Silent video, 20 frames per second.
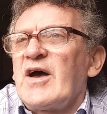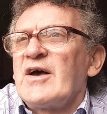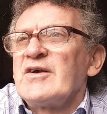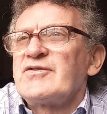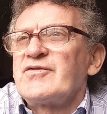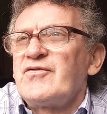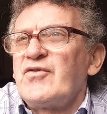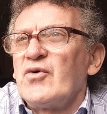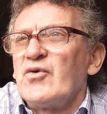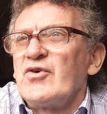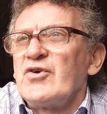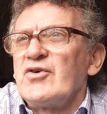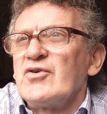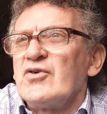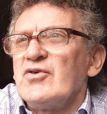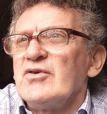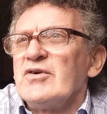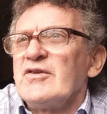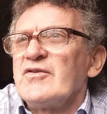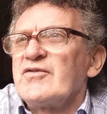as
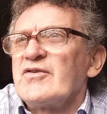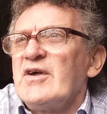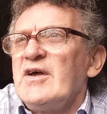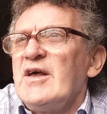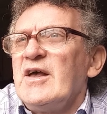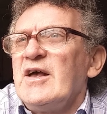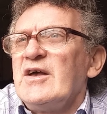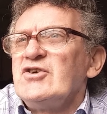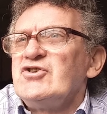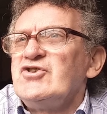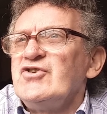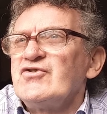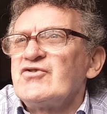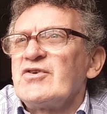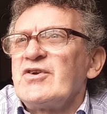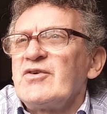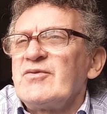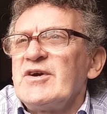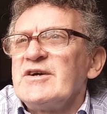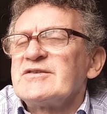4-year-olds. She's
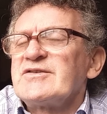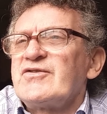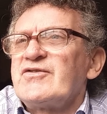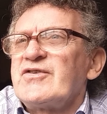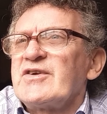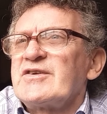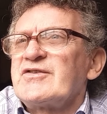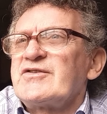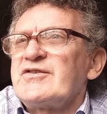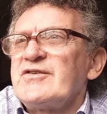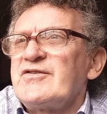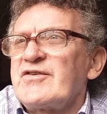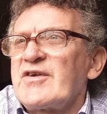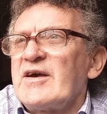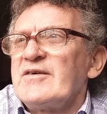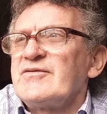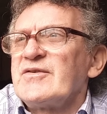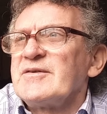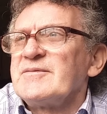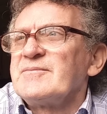only rated
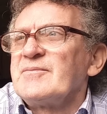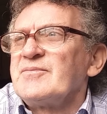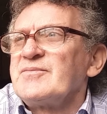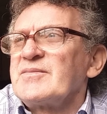67.